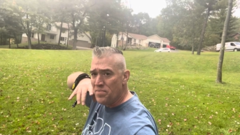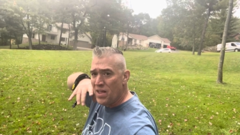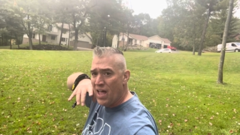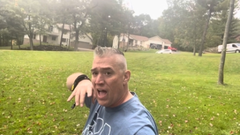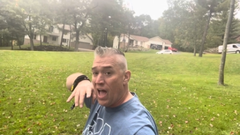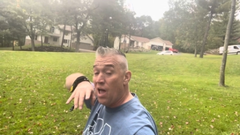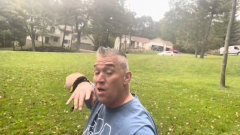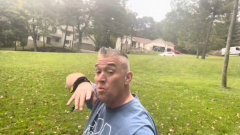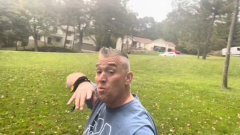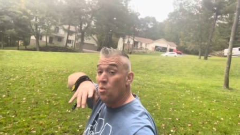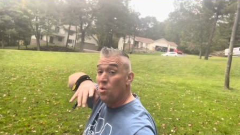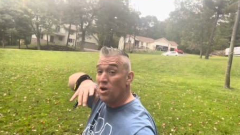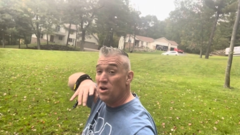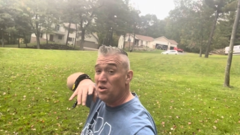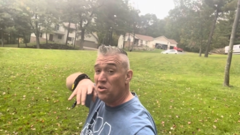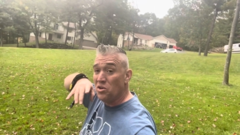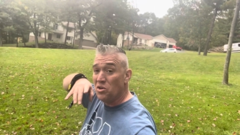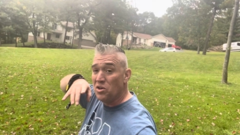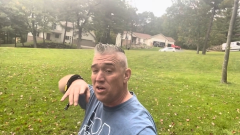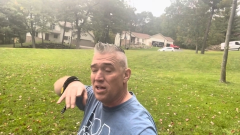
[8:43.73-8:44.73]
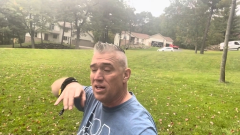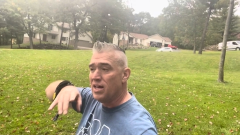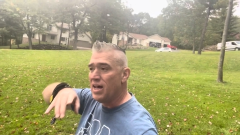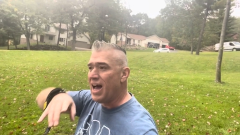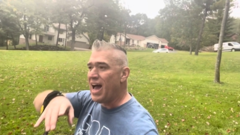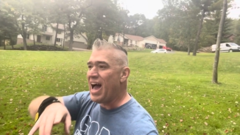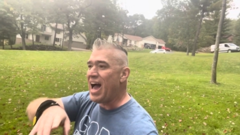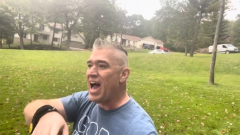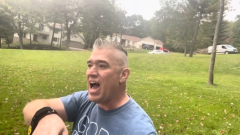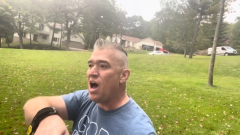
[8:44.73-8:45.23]
I wondered
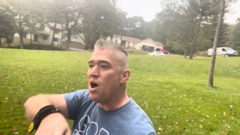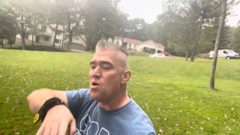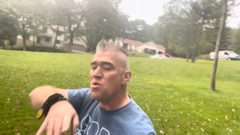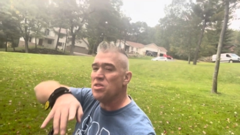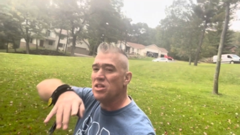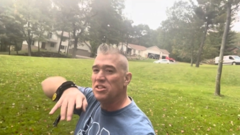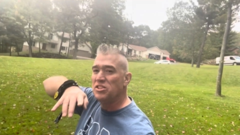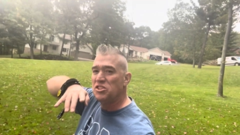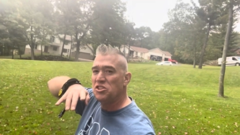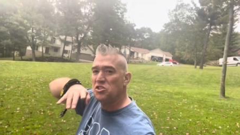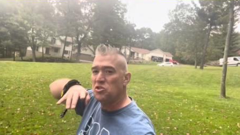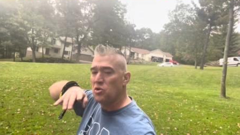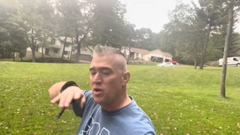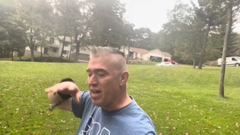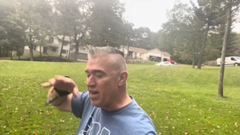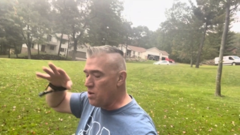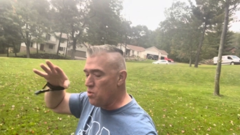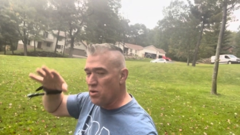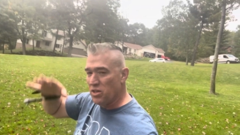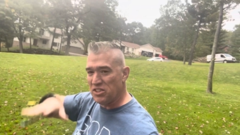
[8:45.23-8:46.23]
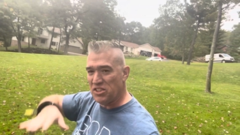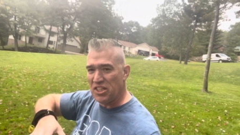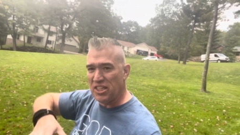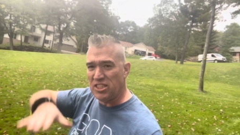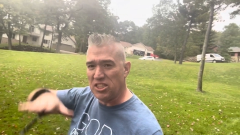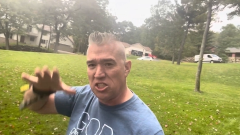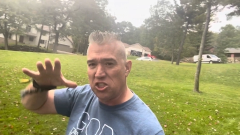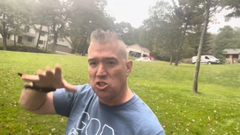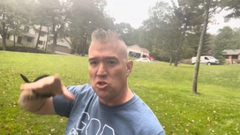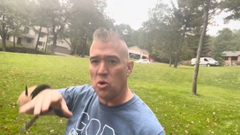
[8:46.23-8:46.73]
how the string with such
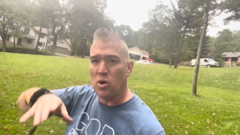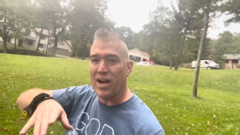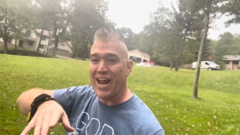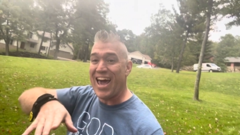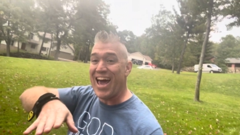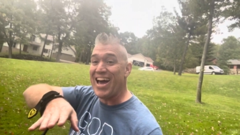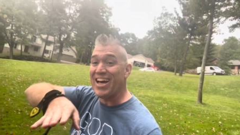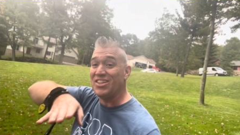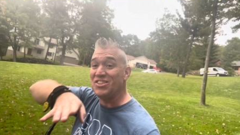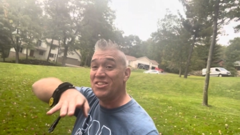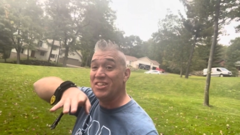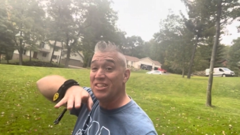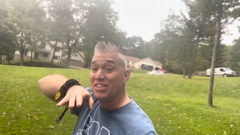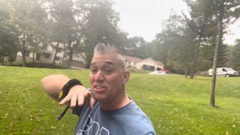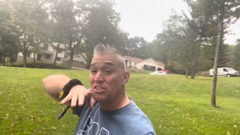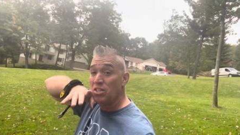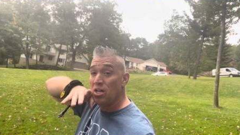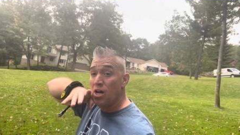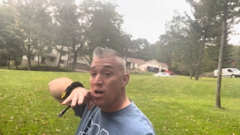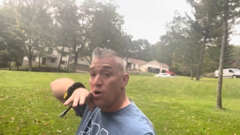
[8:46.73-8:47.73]
a short axis